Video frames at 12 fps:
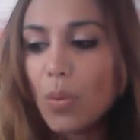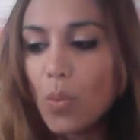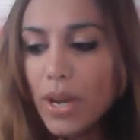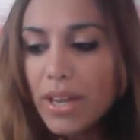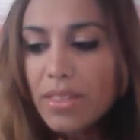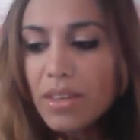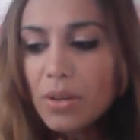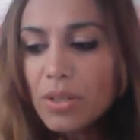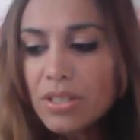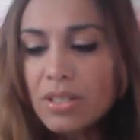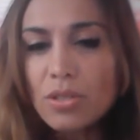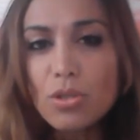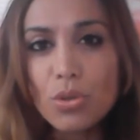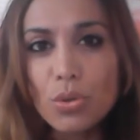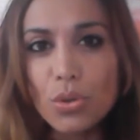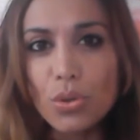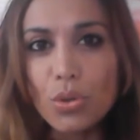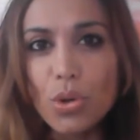where there isn't
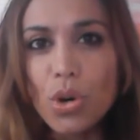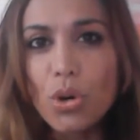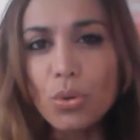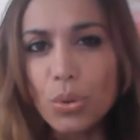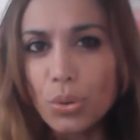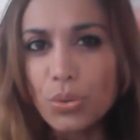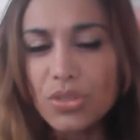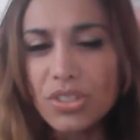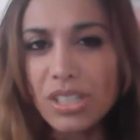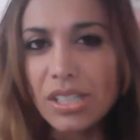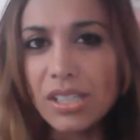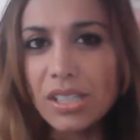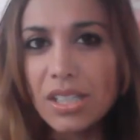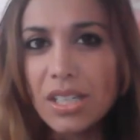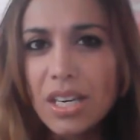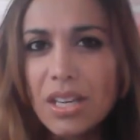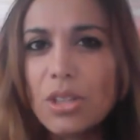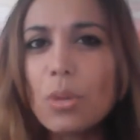truth or congruency,
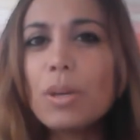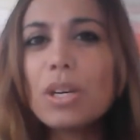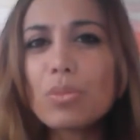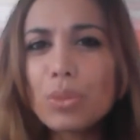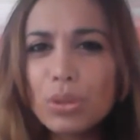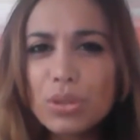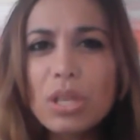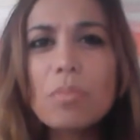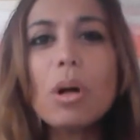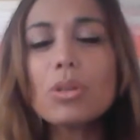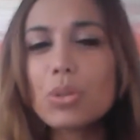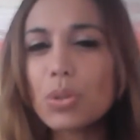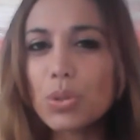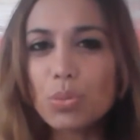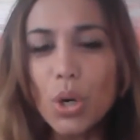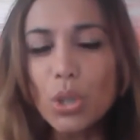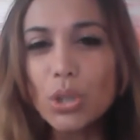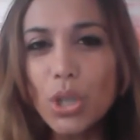there'll be a real tumultuous
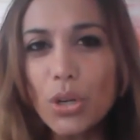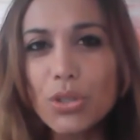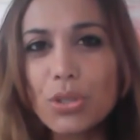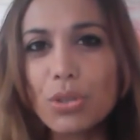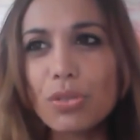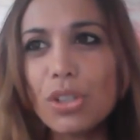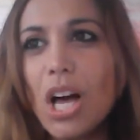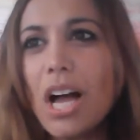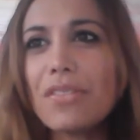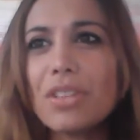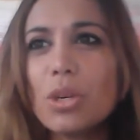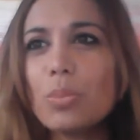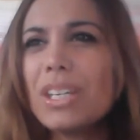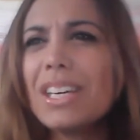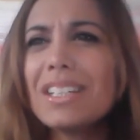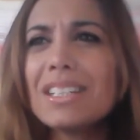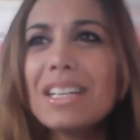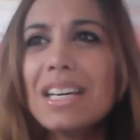roller coaster of life, and
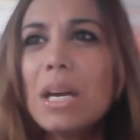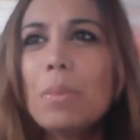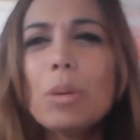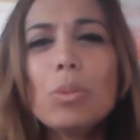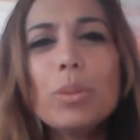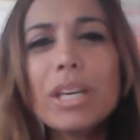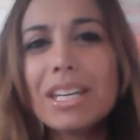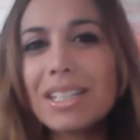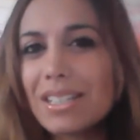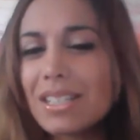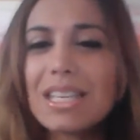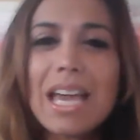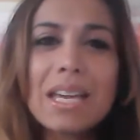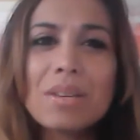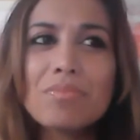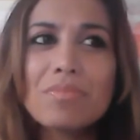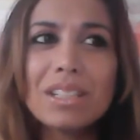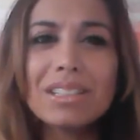people will be getting the
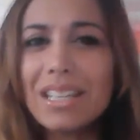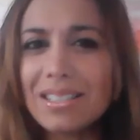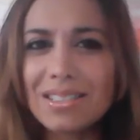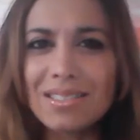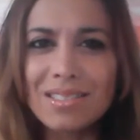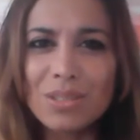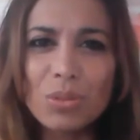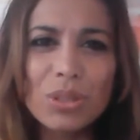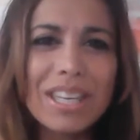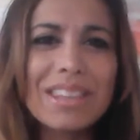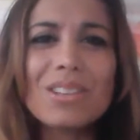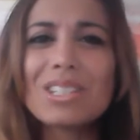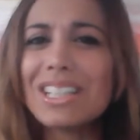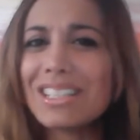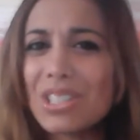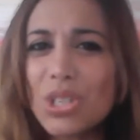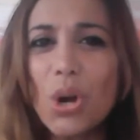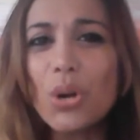same lessons. We'll get those
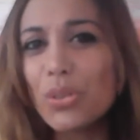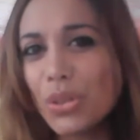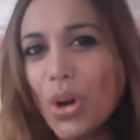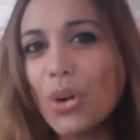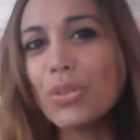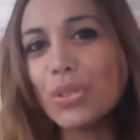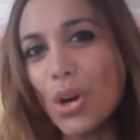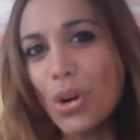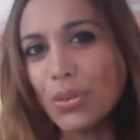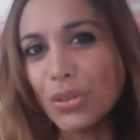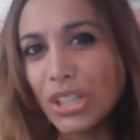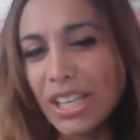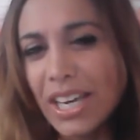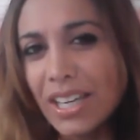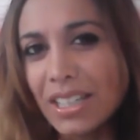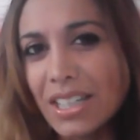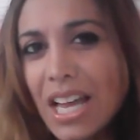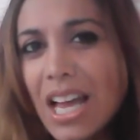lessons over and over and over
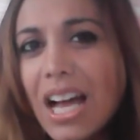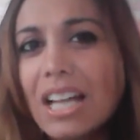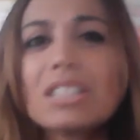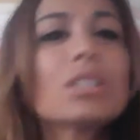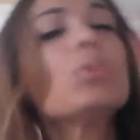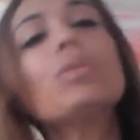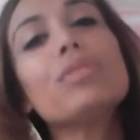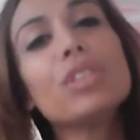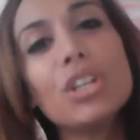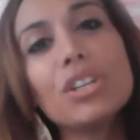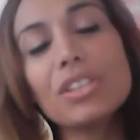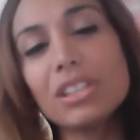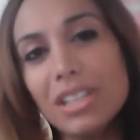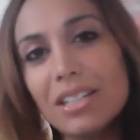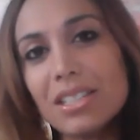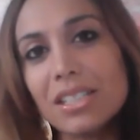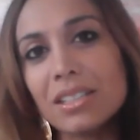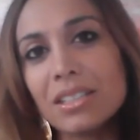again until we've learnt the
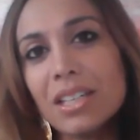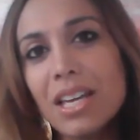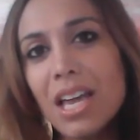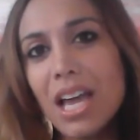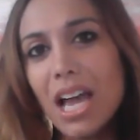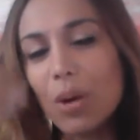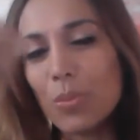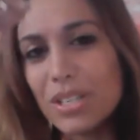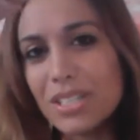lesson and we